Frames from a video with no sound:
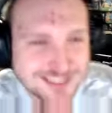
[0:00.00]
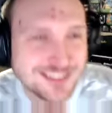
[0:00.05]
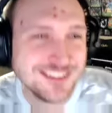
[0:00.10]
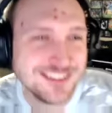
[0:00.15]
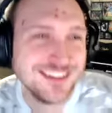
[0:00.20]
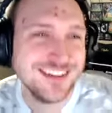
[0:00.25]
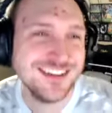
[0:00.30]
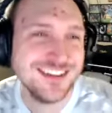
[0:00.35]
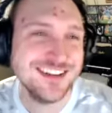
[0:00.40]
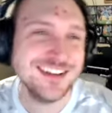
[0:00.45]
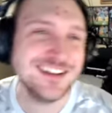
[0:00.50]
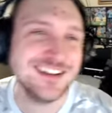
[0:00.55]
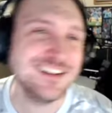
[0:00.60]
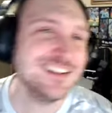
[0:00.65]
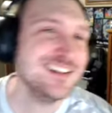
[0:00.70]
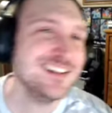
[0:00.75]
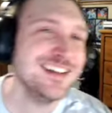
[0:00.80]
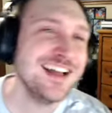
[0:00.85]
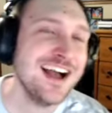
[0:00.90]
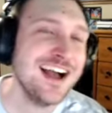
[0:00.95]

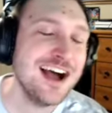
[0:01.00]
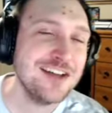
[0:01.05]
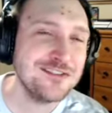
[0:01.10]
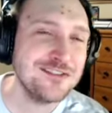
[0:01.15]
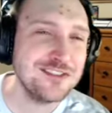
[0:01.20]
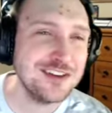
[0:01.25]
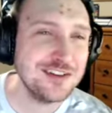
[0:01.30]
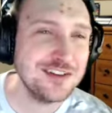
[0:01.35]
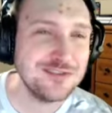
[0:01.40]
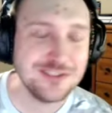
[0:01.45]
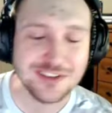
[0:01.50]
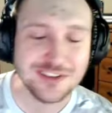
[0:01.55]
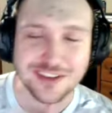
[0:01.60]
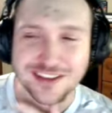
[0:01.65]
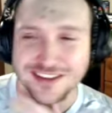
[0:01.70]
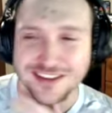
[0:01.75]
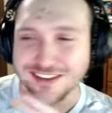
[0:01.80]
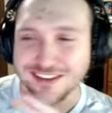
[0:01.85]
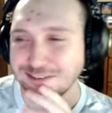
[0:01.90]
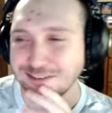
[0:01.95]
Austin
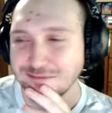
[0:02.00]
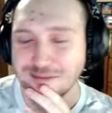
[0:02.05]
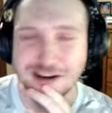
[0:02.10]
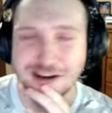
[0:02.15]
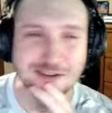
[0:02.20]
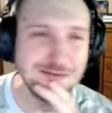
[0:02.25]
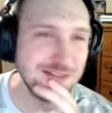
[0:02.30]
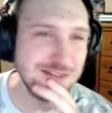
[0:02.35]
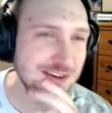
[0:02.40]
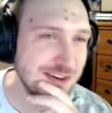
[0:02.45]
FC. My fault.